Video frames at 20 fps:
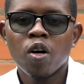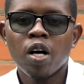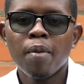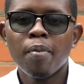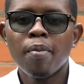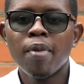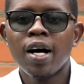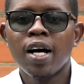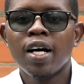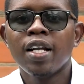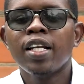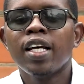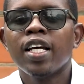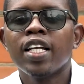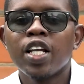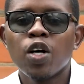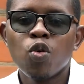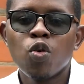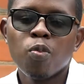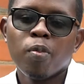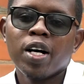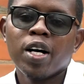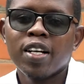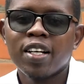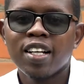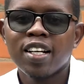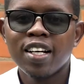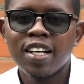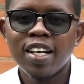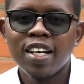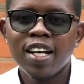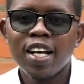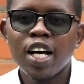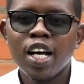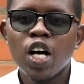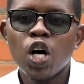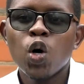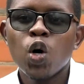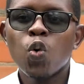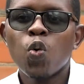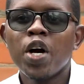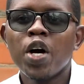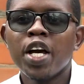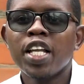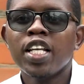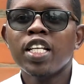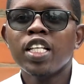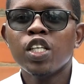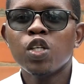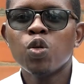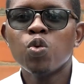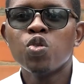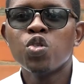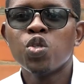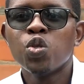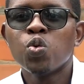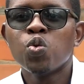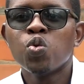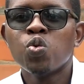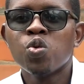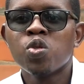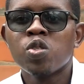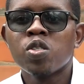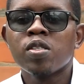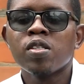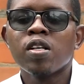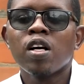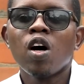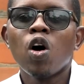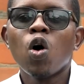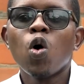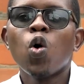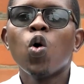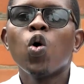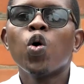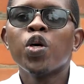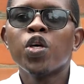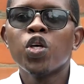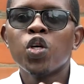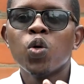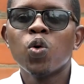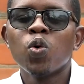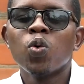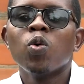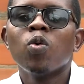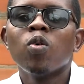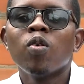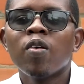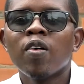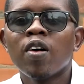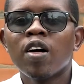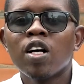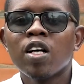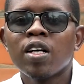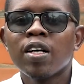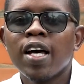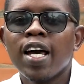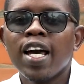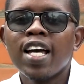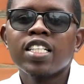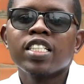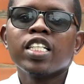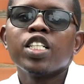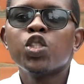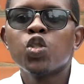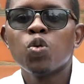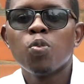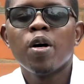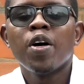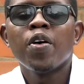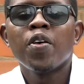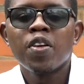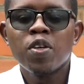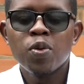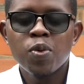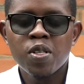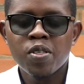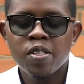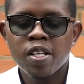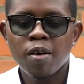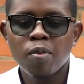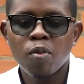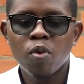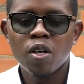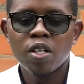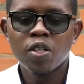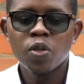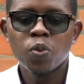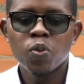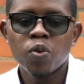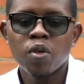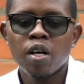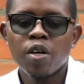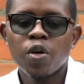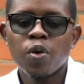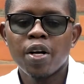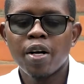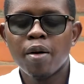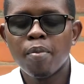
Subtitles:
a man and a woman. When you choose or you enter into marriage with someone, you are a